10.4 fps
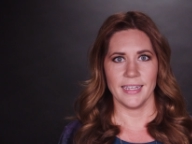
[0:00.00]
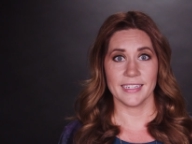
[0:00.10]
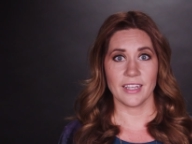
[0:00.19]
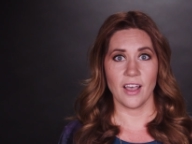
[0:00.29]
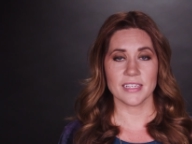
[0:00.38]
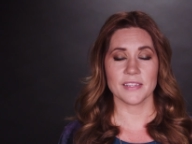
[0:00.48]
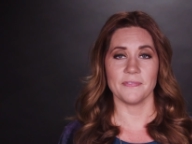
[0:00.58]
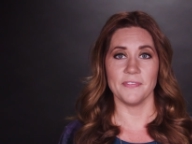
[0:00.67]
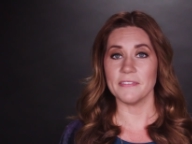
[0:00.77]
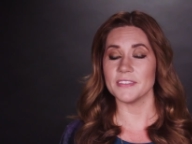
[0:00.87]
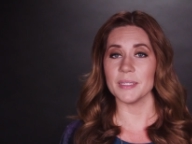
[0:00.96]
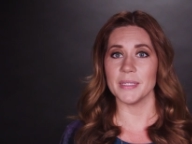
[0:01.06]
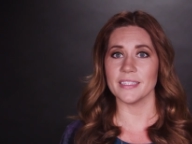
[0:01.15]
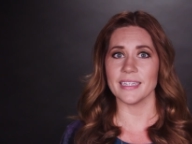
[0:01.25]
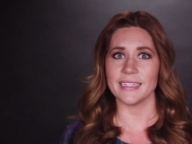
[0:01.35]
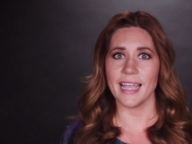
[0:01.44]
It cost 50
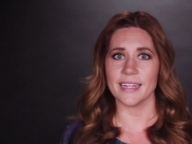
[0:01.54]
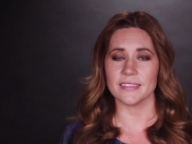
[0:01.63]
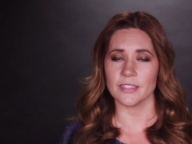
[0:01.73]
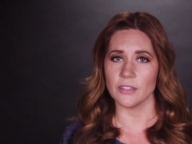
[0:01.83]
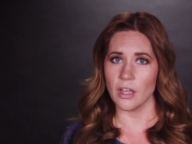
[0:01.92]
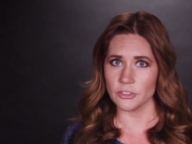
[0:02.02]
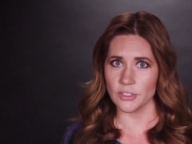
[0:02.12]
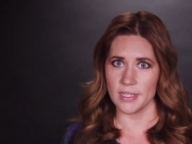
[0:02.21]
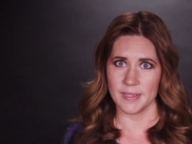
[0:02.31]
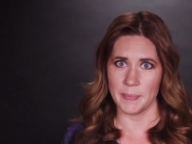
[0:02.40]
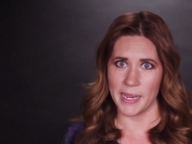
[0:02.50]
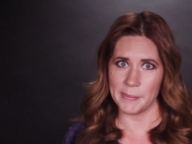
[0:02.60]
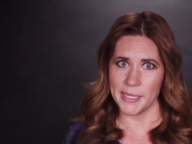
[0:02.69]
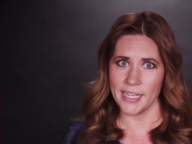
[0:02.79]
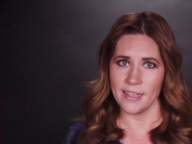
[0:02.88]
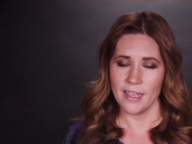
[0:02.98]
million yen to launch this
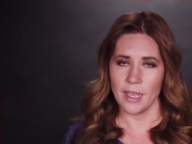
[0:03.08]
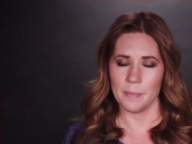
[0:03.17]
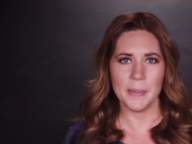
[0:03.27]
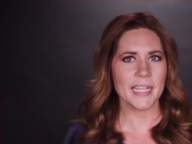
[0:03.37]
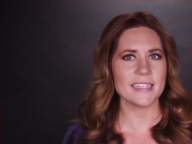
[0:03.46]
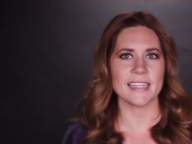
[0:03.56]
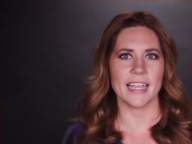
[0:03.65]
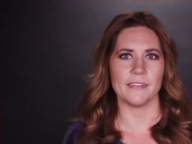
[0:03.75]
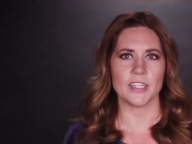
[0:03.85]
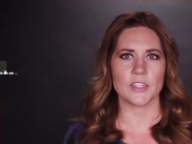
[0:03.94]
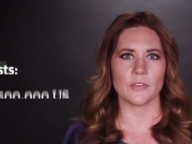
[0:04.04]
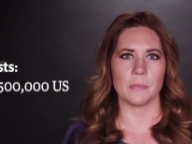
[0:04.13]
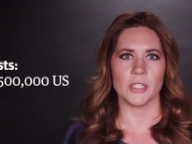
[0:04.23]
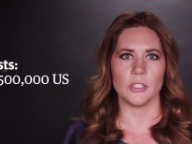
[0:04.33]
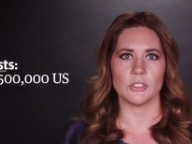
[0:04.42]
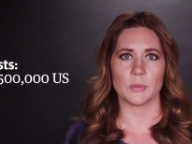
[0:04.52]
baby, a big savings from
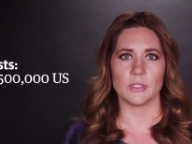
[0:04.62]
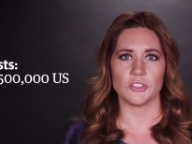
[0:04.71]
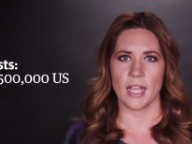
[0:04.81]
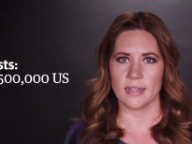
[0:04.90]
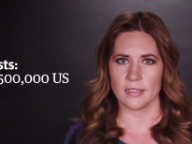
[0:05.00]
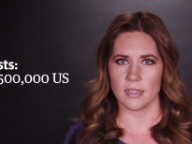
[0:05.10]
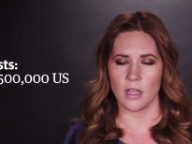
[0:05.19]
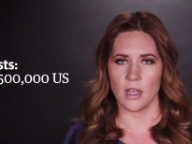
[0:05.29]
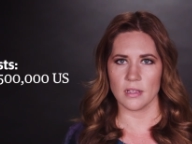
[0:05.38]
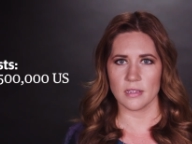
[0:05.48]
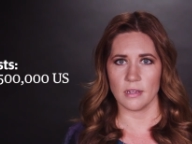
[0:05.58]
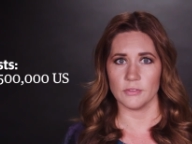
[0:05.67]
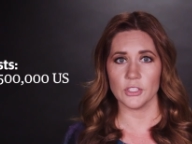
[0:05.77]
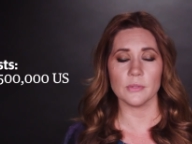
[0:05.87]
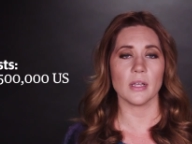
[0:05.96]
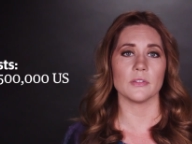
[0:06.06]
the usual JAXA cost of
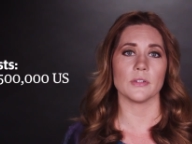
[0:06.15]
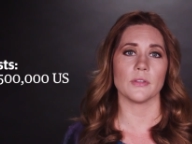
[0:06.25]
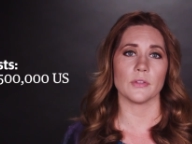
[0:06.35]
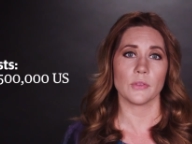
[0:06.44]
200 to